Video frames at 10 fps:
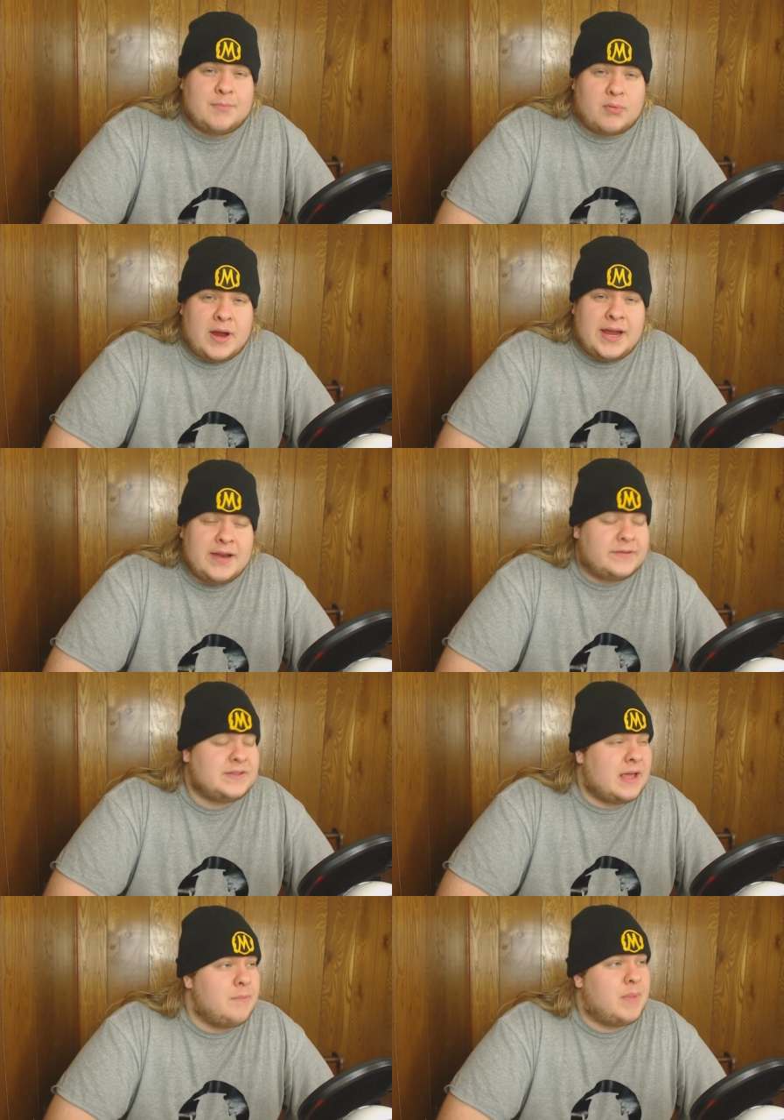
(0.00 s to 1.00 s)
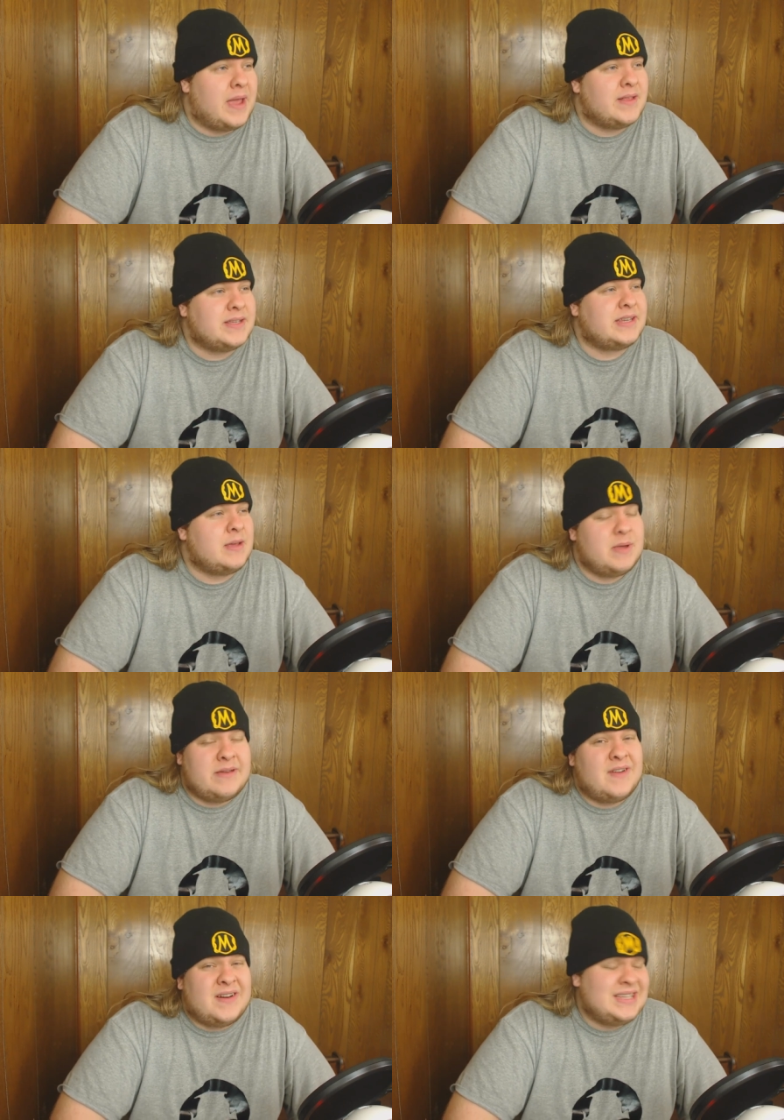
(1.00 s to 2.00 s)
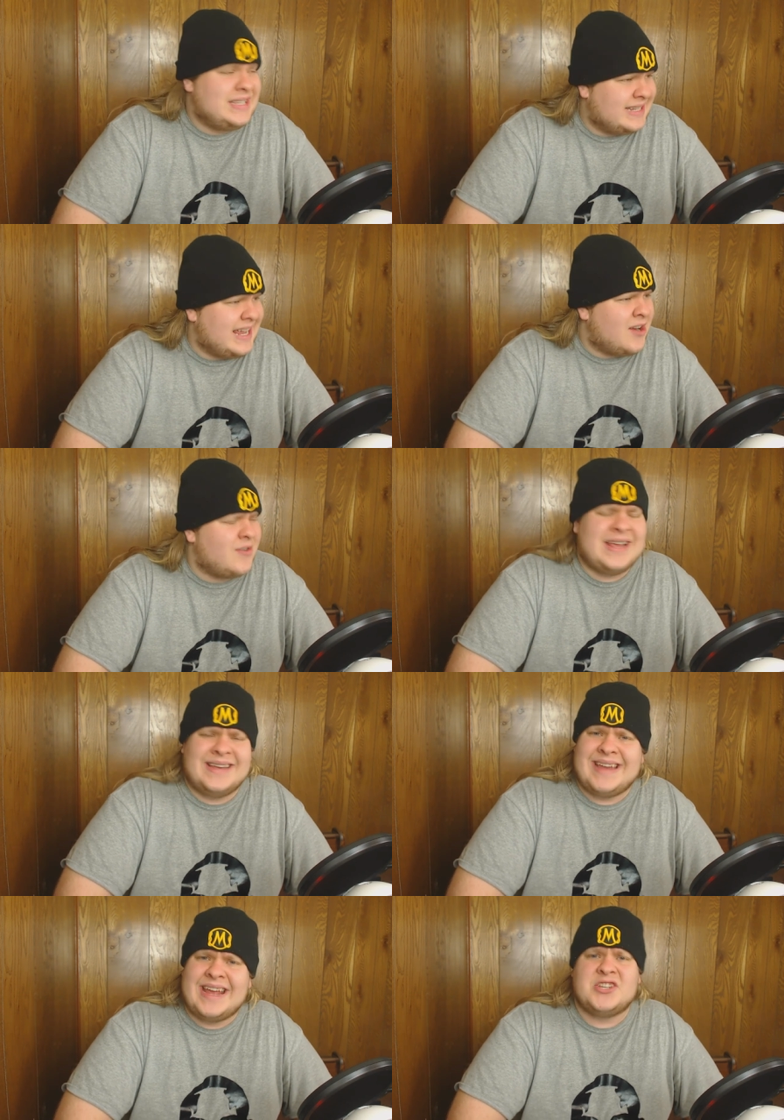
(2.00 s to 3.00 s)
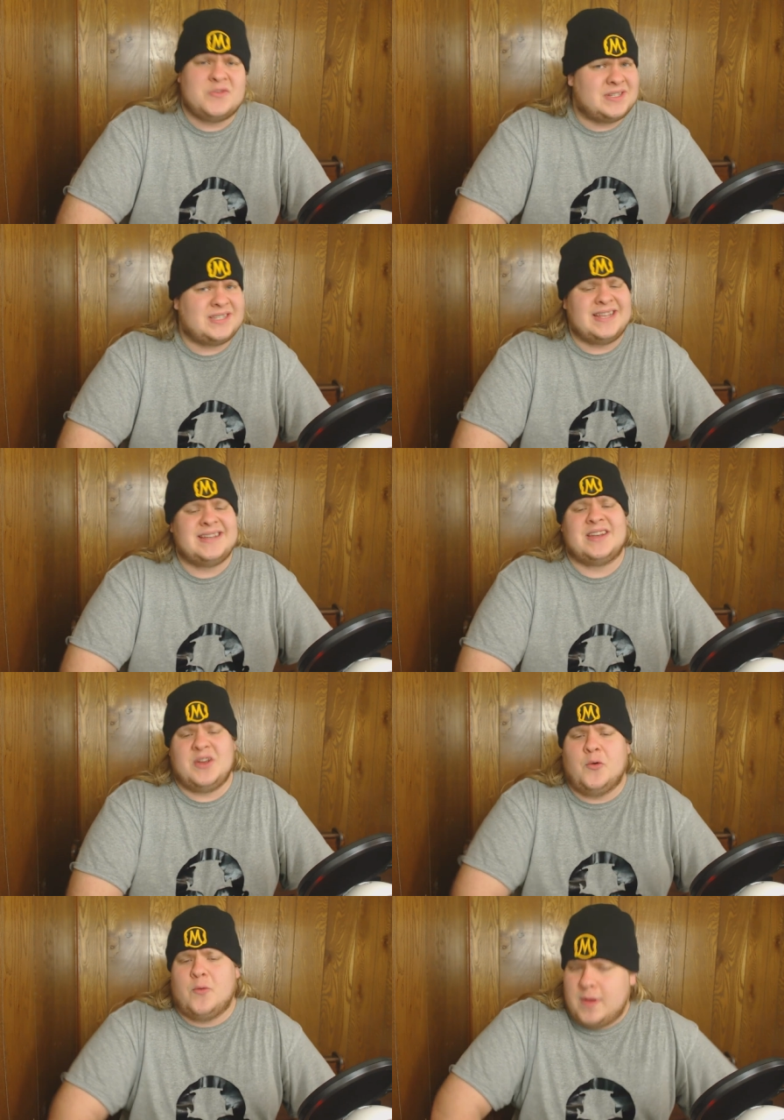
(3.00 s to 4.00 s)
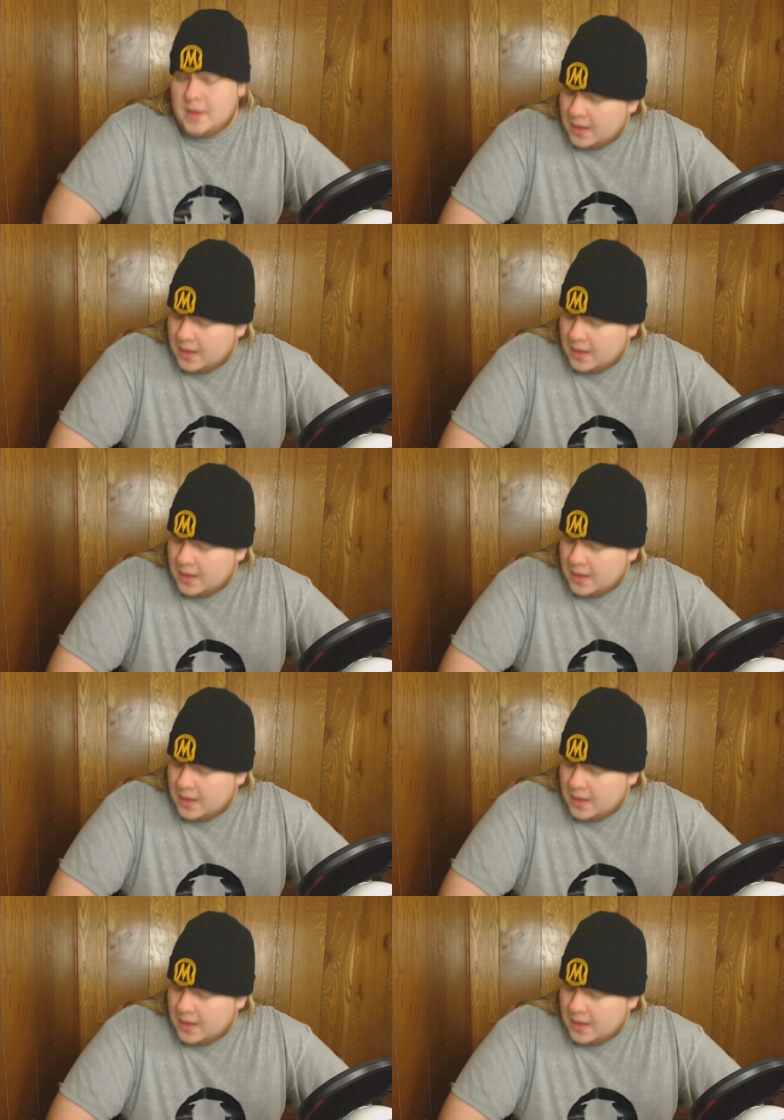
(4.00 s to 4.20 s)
the brain of Skip Bayless can be a very scary and dangerous thing to do.